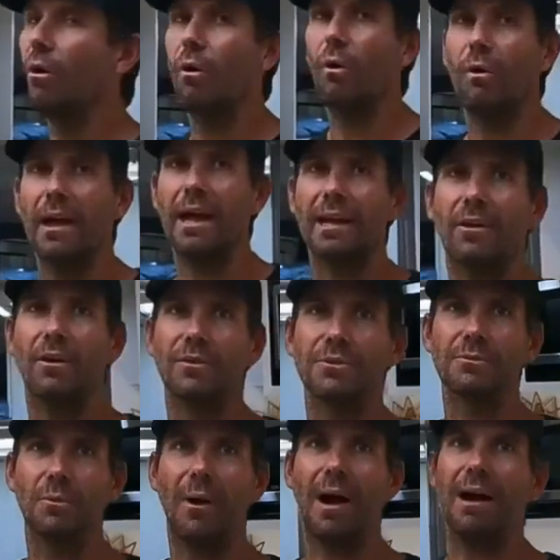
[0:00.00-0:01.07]
All air
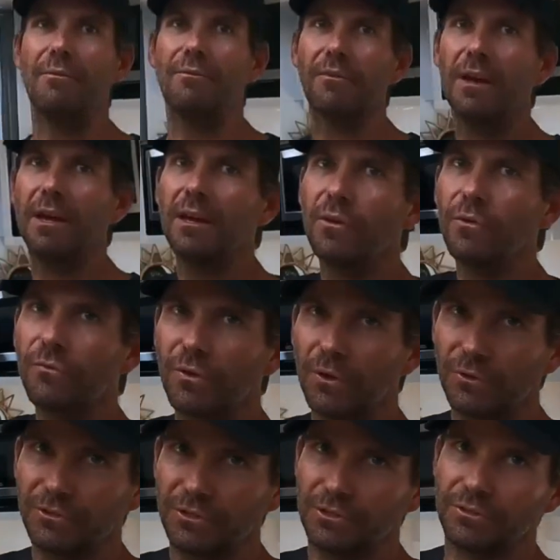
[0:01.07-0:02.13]
cons will have
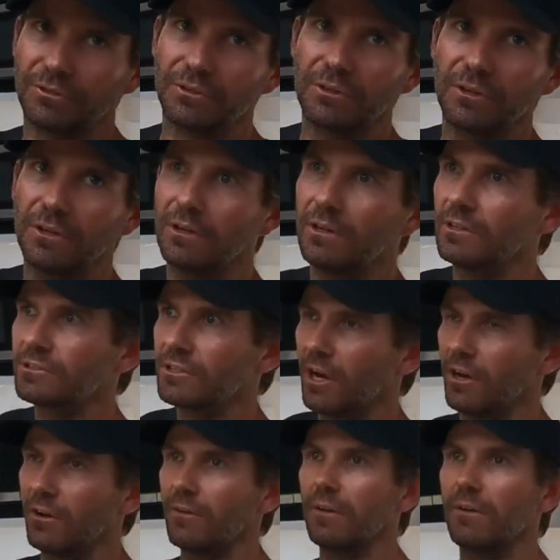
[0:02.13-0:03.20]
filters,
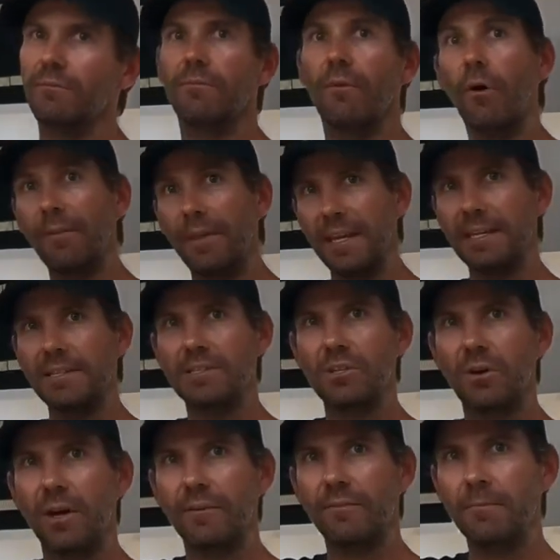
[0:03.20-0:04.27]
so on the
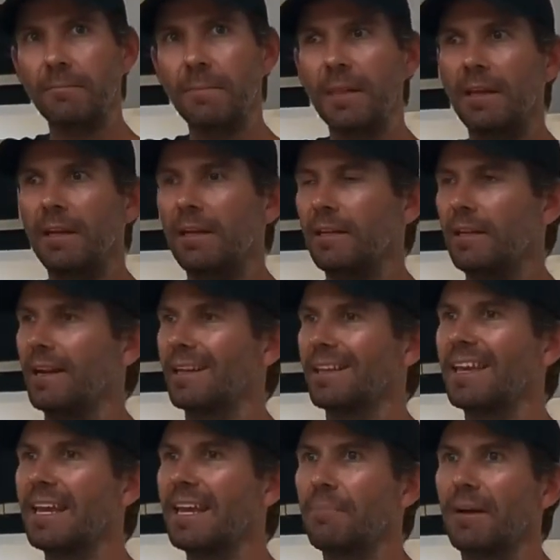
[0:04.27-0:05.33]
inside of them. Now, to
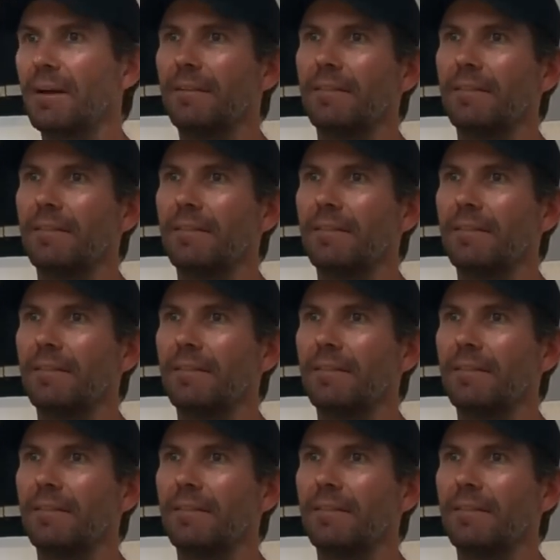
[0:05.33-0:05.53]
keep